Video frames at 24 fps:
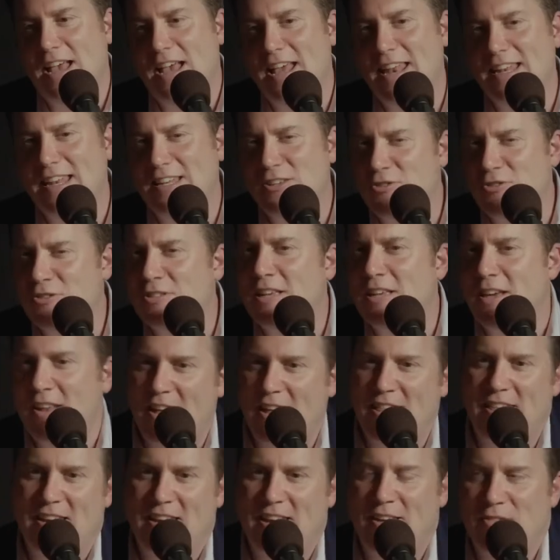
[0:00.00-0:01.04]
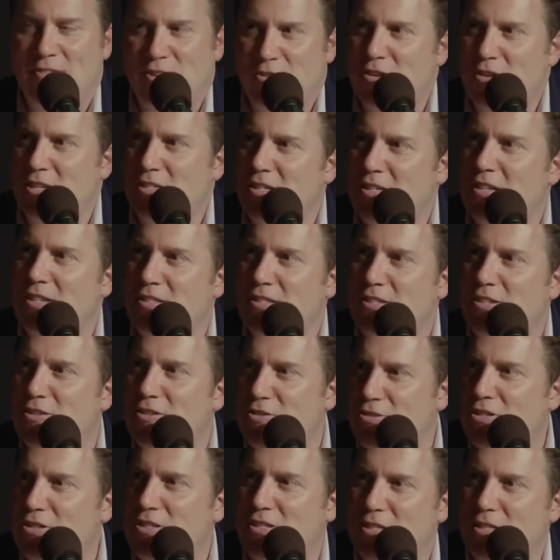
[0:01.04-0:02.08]
And it turns out, I think having trusted
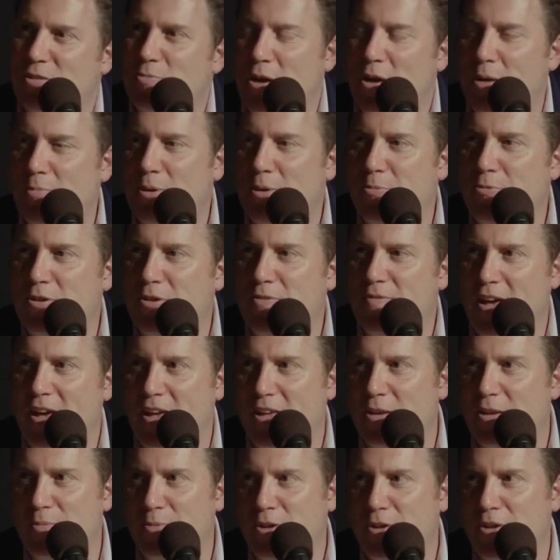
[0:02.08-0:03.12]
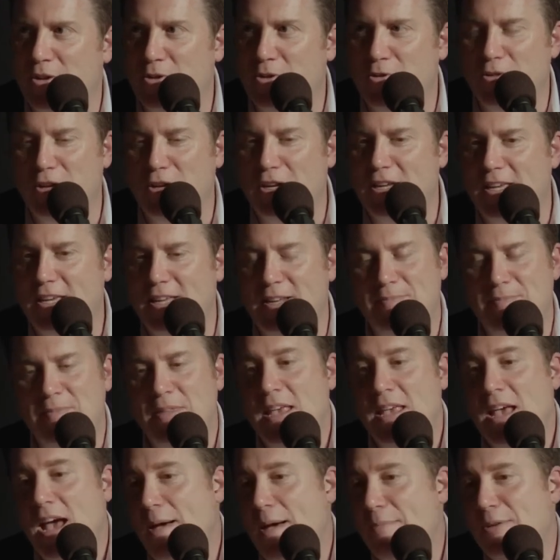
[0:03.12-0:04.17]
institutions is probably pretty valuable. And you look at,
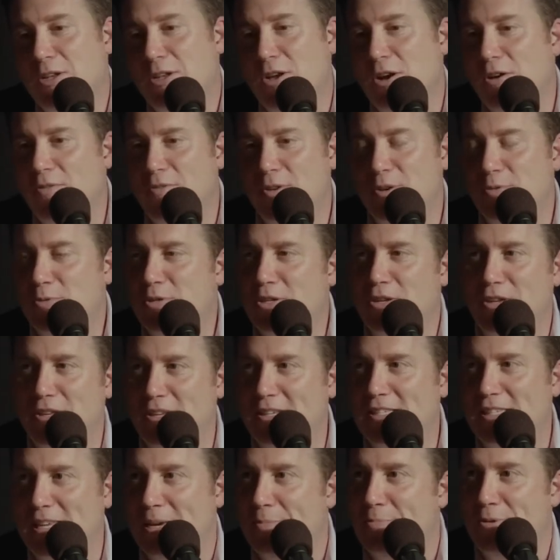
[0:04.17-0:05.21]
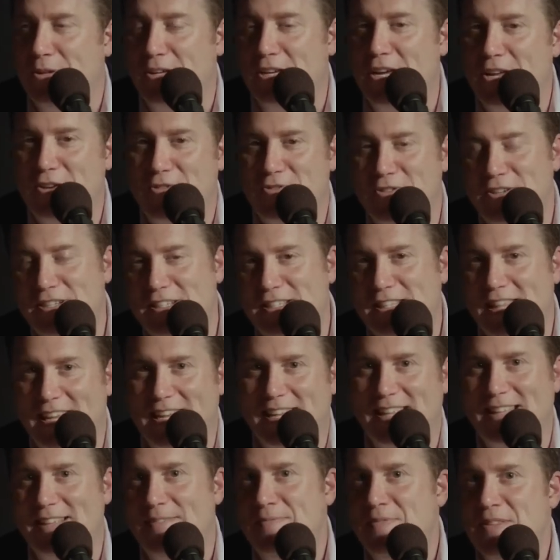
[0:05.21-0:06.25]
I mean, COVID was a good example. Countries
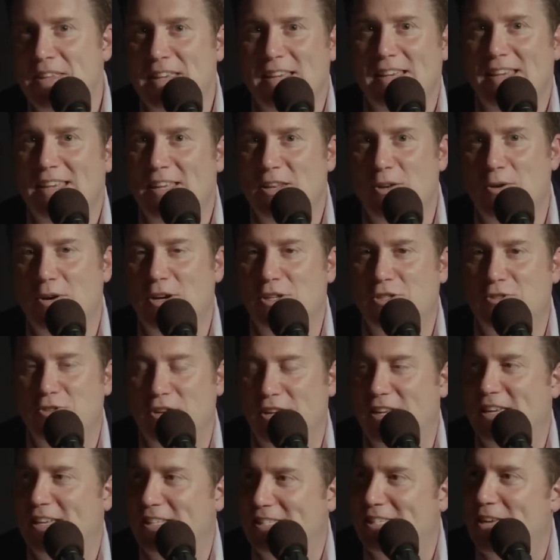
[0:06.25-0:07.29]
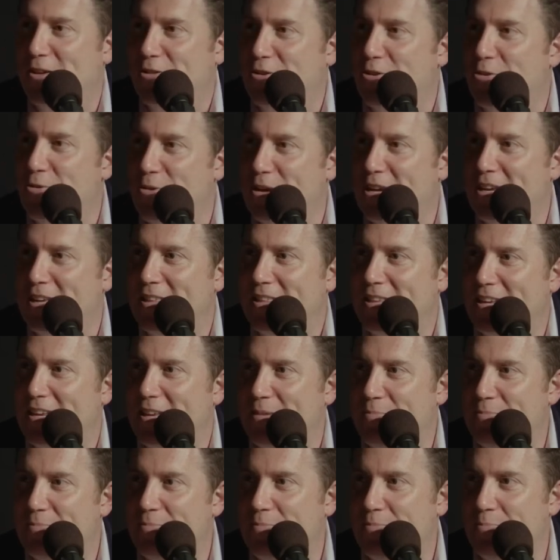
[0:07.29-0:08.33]
like, you know, Australia and South Korea that
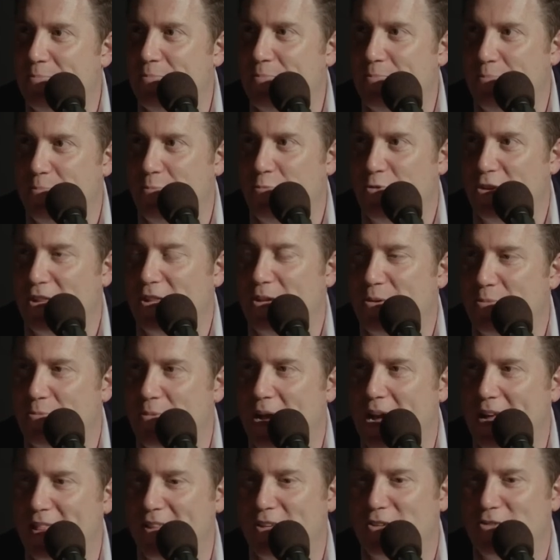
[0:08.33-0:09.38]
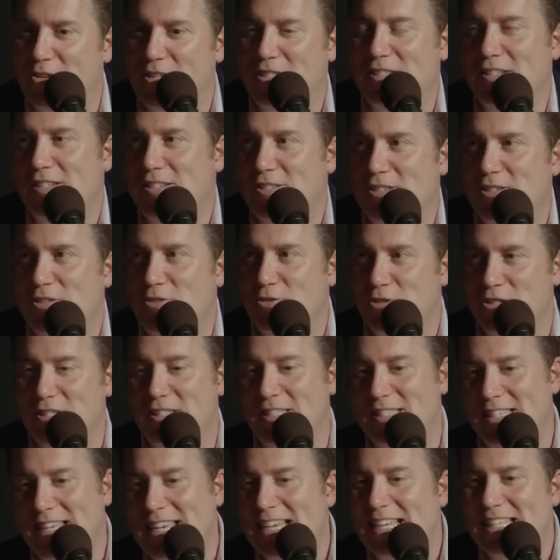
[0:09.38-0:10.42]
had really highly trusted
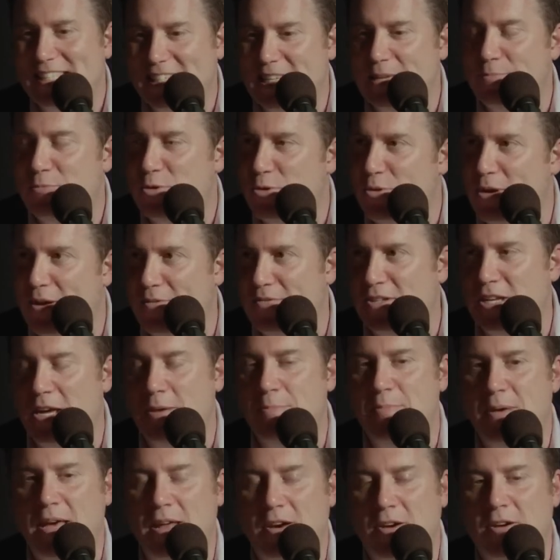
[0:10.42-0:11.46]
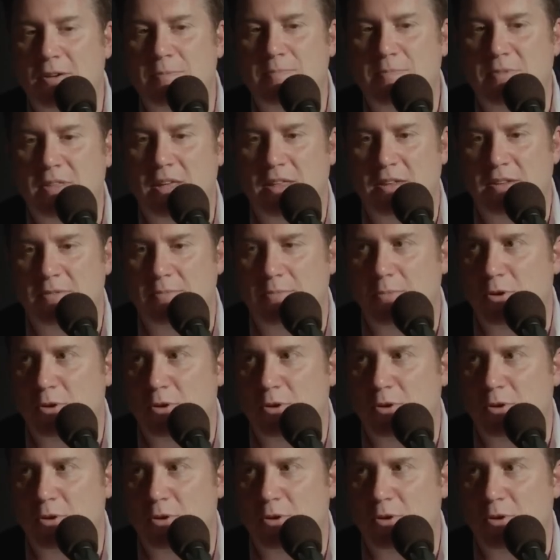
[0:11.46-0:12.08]
institutions seem to have done better than